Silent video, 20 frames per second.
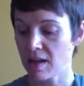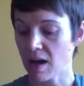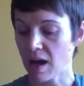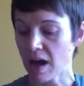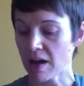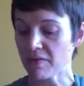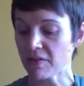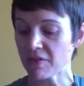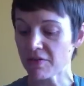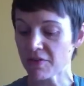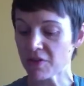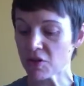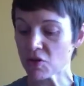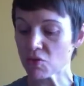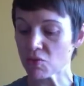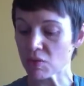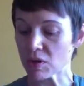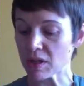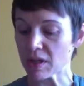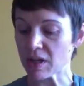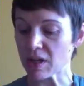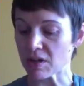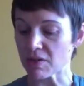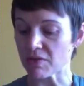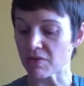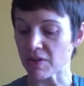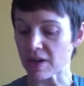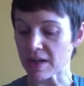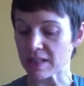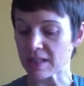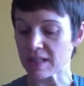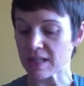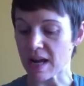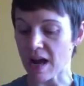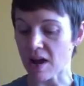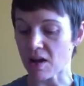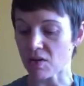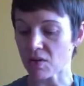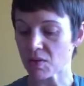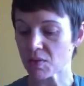I have a few really good friends
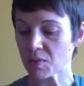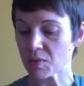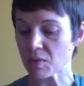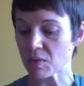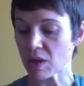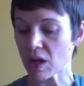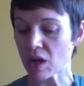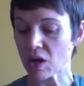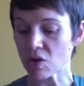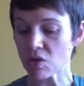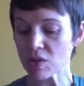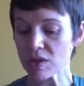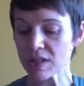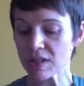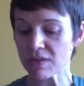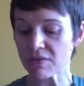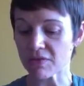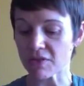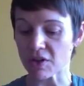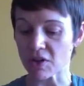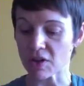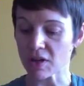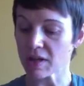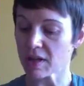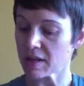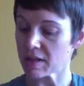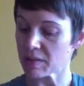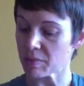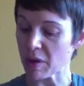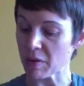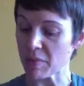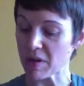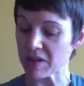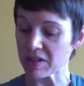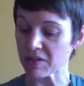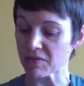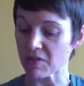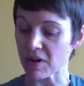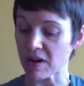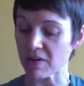now. Christopher is my
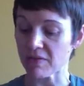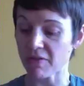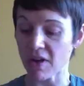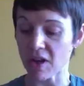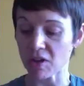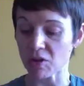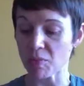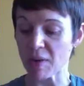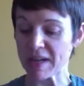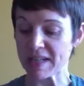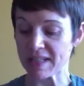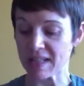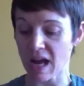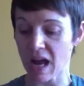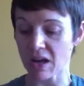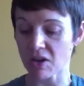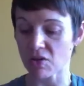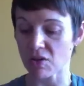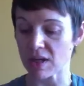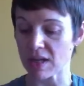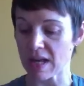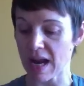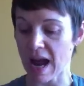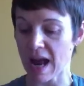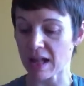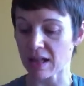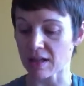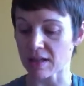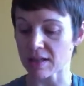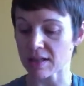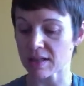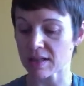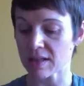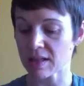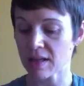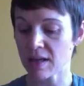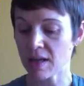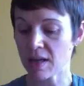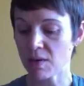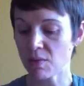best friend, followed by Zachary and Alex.